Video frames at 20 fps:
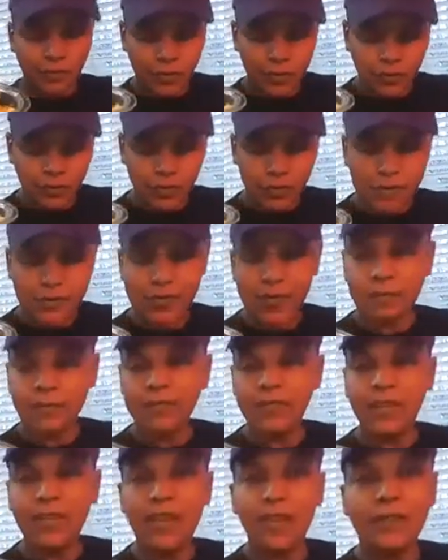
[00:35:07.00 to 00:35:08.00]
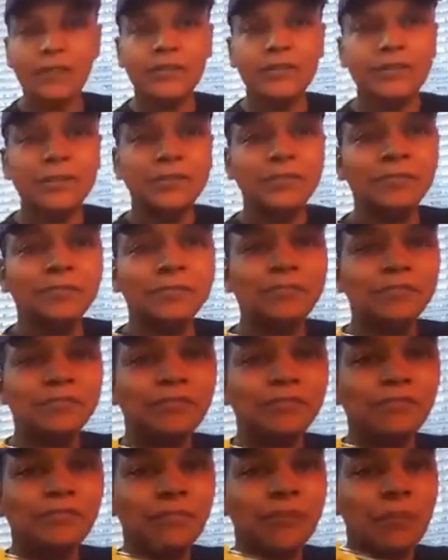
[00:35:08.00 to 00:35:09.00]
Oops, something fell out.
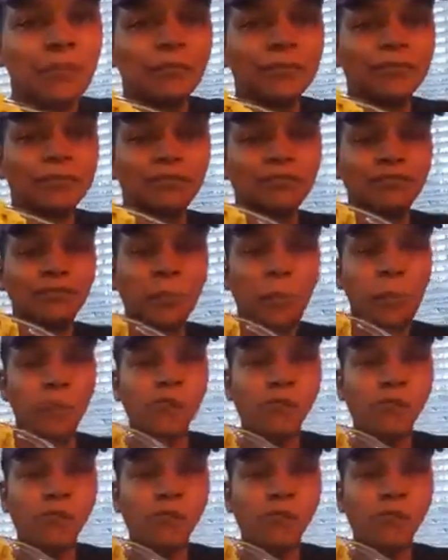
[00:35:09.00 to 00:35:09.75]
Mmm.